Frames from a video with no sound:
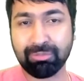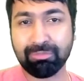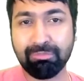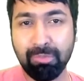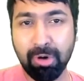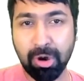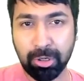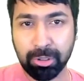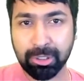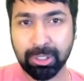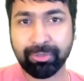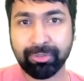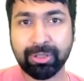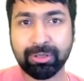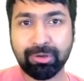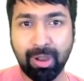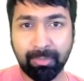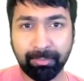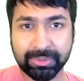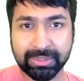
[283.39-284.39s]

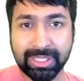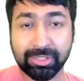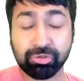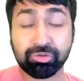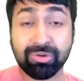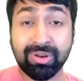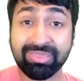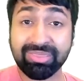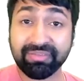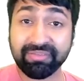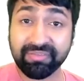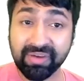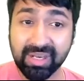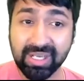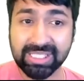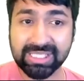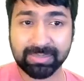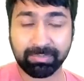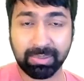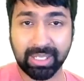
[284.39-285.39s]
monolithic computation in the
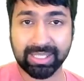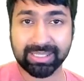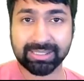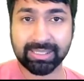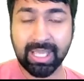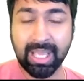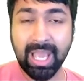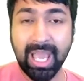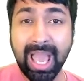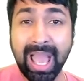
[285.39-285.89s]
first place,